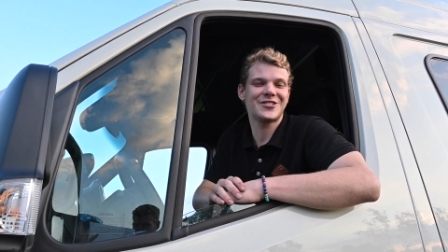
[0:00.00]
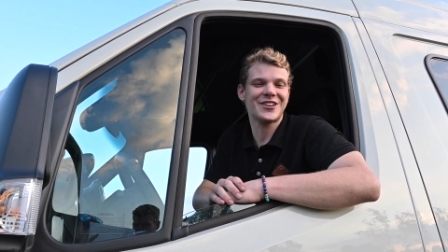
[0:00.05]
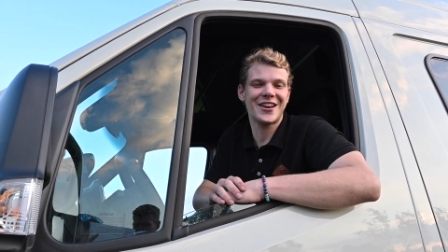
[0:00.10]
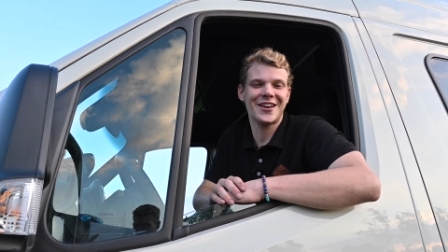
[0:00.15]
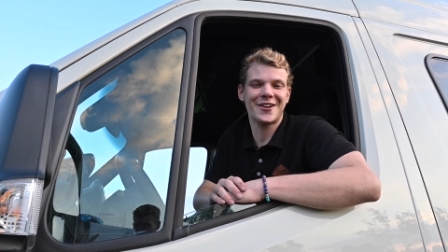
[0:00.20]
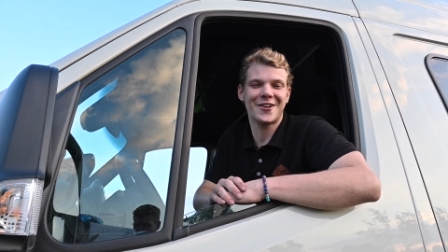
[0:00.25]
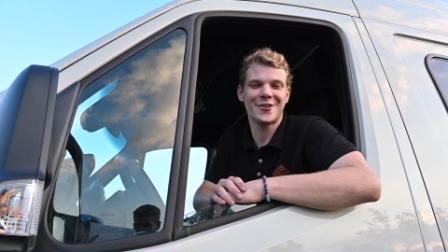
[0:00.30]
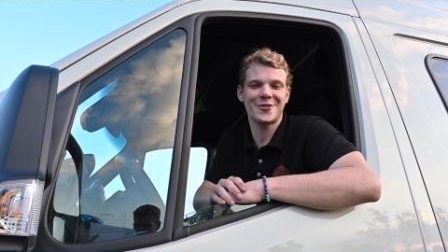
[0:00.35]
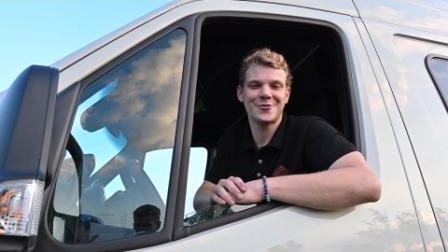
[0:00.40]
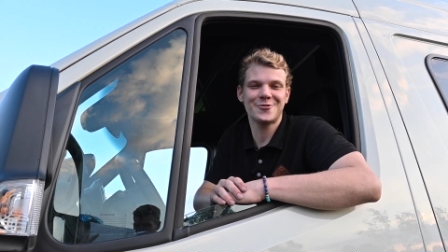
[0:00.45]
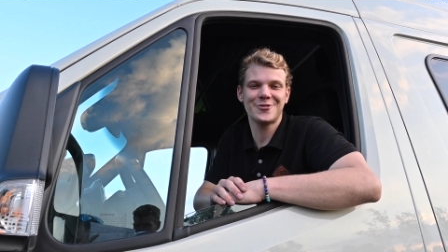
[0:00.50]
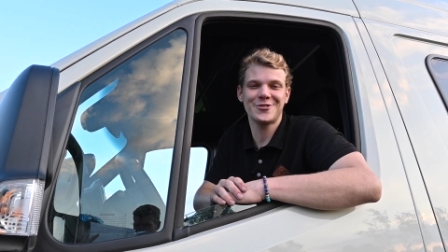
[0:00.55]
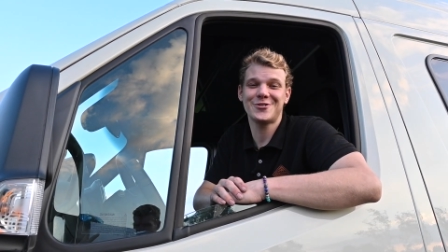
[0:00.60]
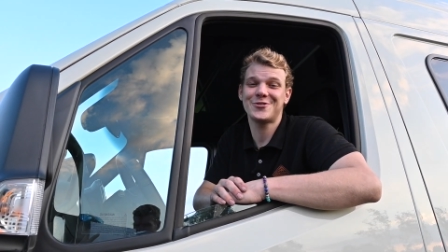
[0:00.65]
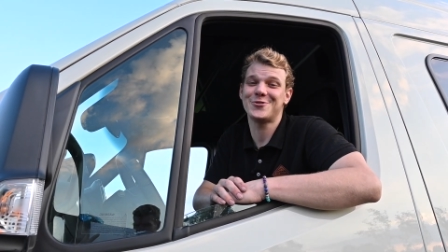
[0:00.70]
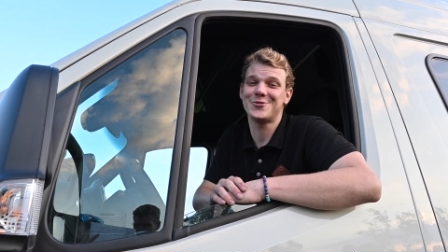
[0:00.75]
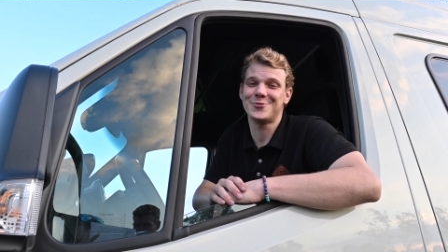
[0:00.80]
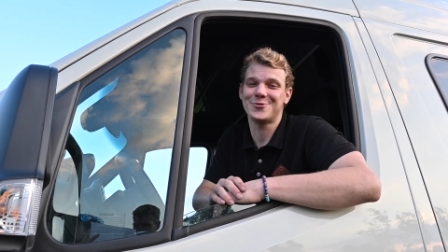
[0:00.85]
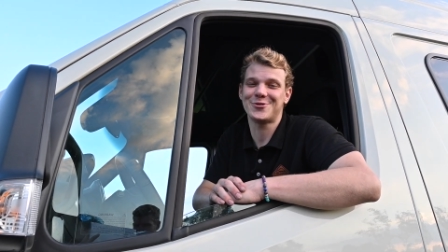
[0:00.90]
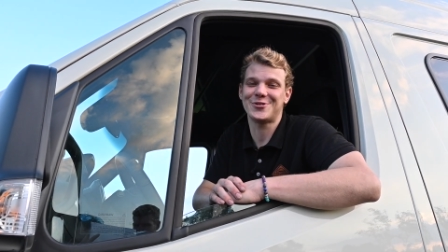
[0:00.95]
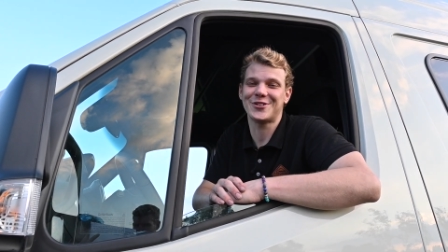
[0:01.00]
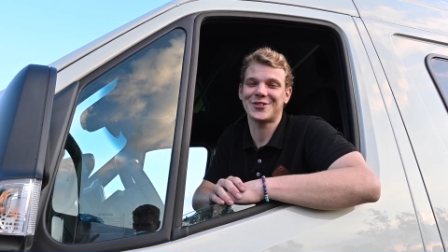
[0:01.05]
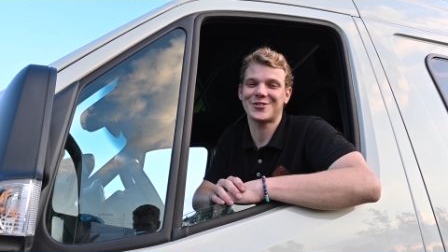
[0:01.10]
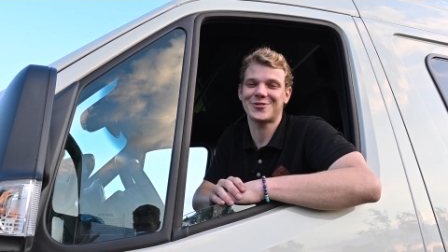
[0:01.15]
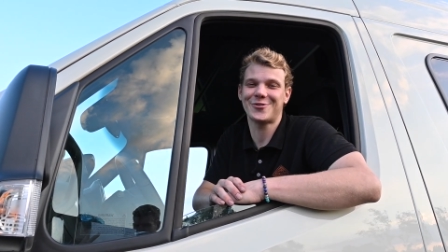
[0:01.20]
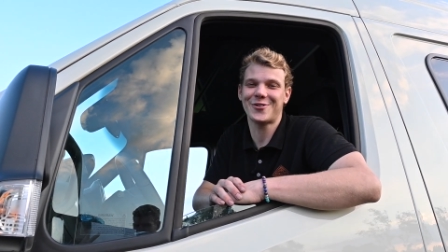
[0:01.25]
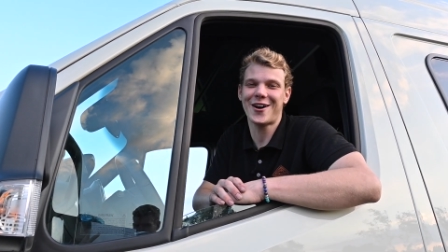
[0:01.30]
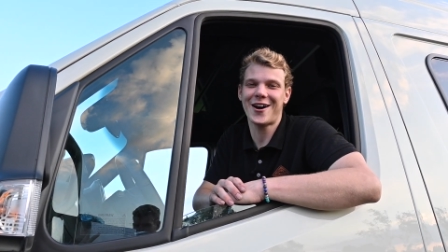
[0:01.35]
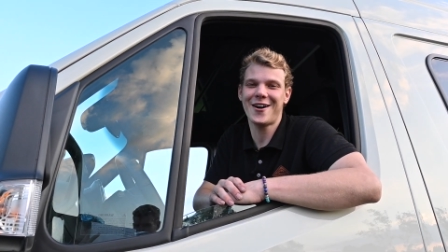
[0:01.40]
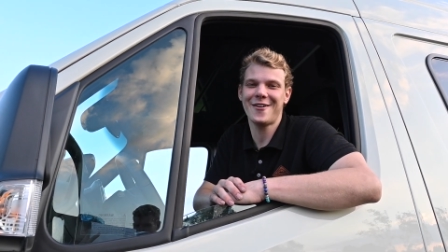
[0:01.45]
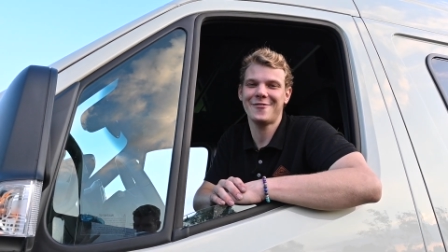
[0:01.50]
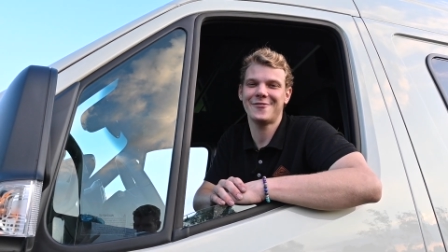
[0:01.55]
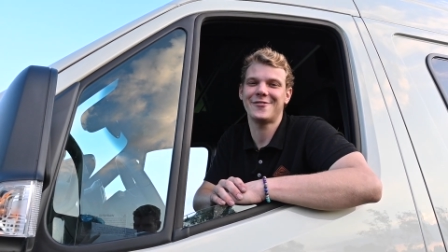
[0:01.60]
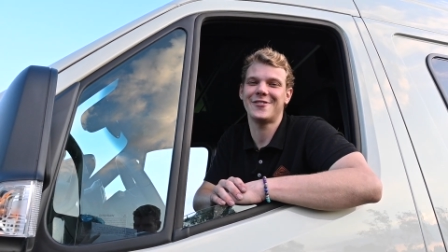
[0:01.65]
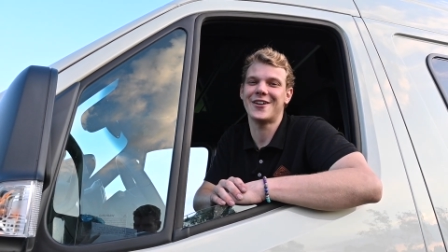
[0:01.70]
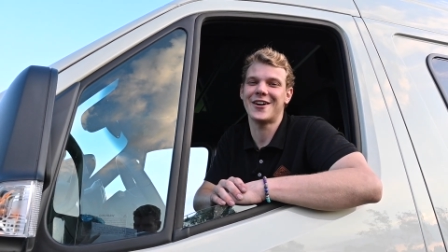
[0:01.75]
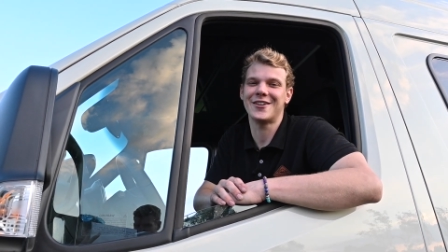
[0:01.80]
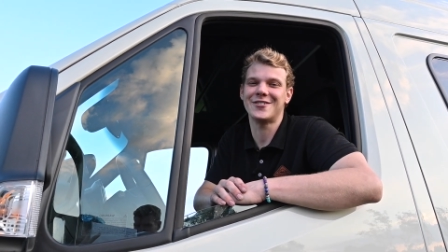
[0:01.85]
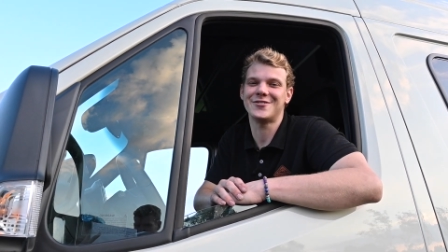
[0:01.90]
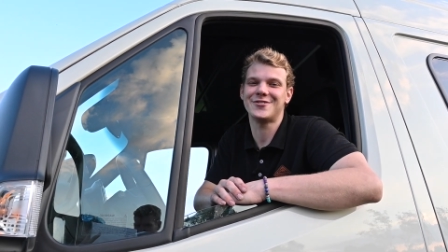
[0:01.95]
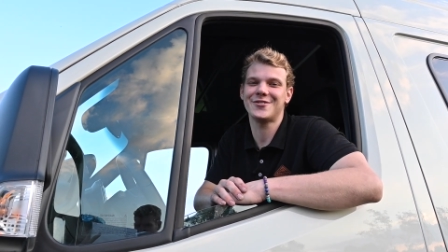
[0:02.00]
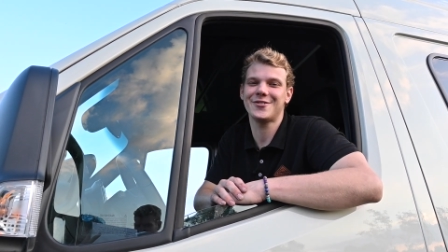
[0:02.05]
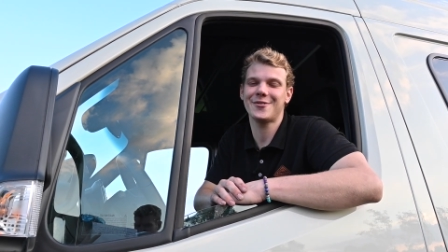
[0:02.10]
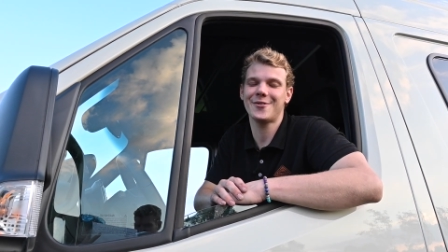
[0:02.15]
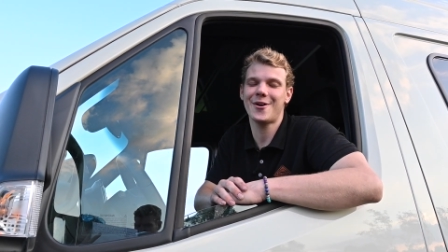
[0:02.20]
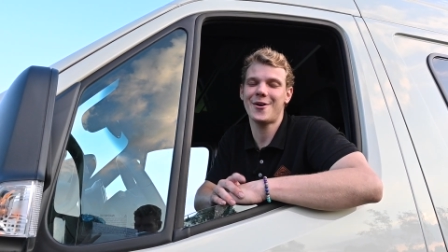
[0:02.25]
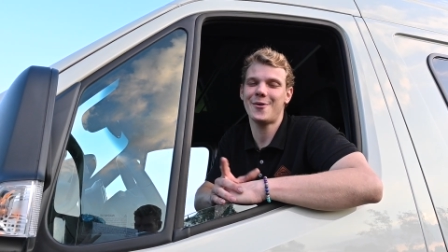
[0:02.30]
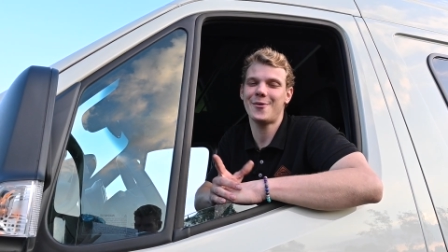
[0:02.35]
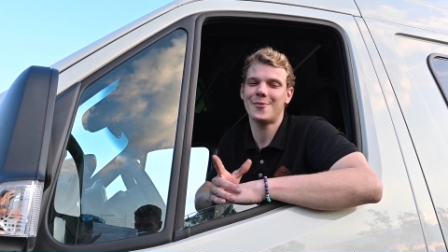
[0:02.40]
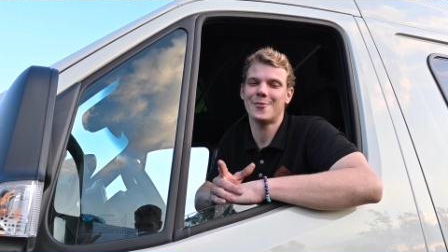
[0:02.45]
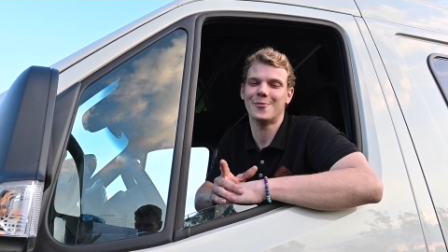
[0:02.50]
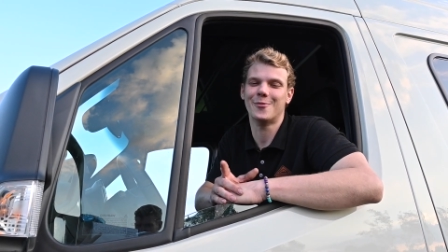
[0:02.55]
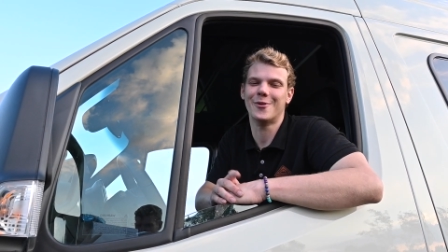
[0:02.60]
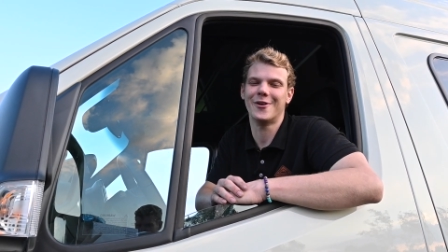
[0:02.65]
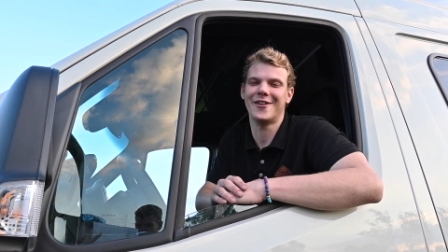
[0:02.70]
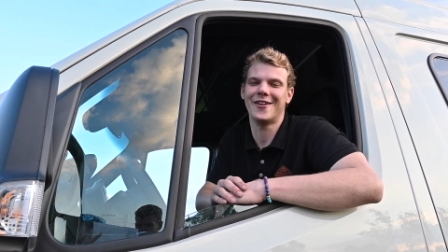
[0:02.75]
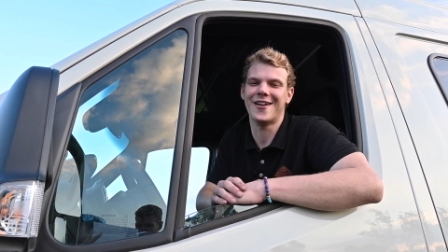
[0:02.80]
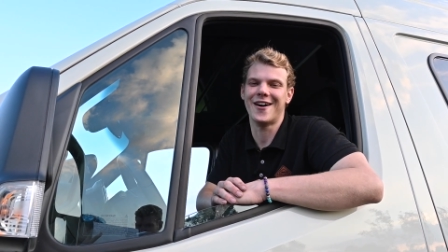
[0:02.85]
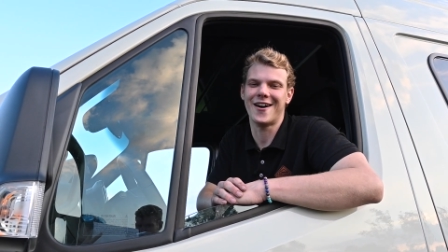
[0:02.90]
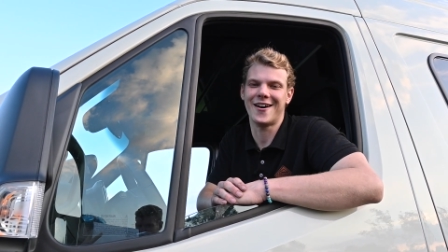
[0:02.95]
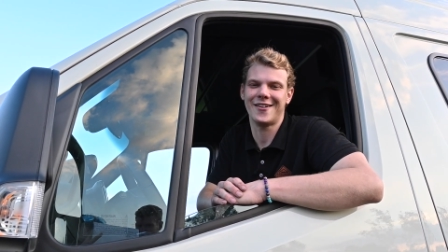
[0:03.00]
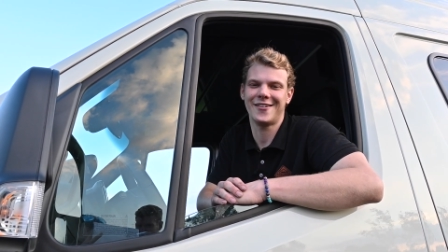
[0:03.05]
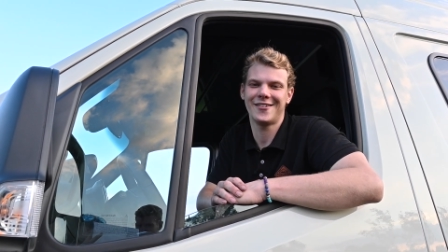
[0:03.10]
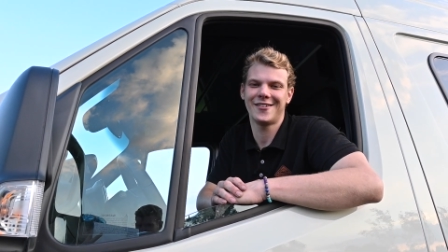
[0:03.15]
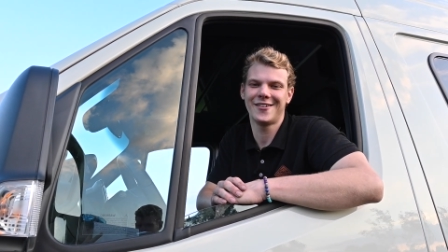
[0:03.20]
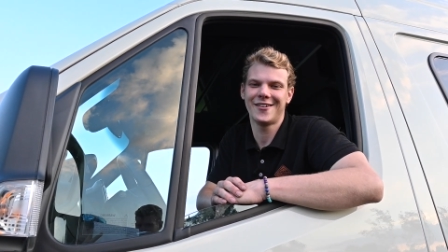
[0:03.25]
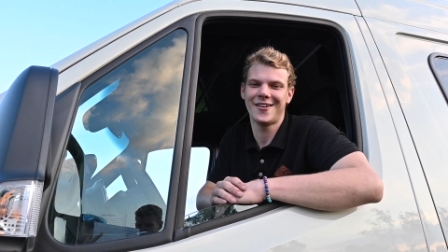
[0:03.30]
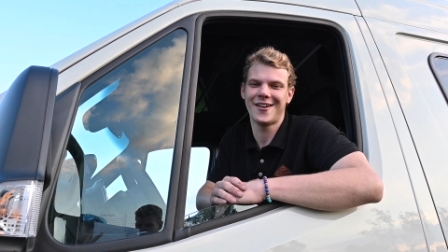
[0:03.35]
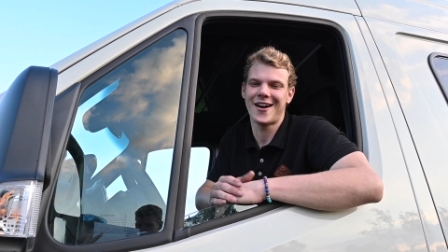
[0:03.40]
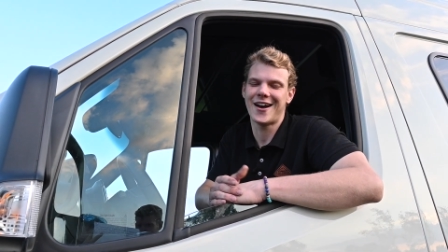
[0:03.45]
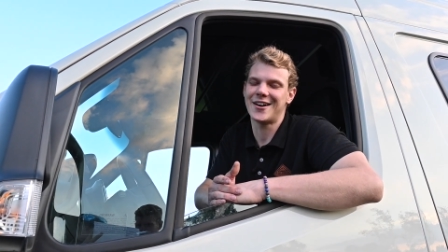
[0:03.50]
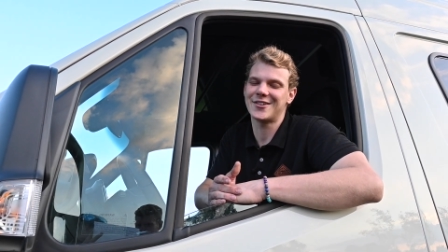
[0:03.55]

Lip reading: 800-265-9019.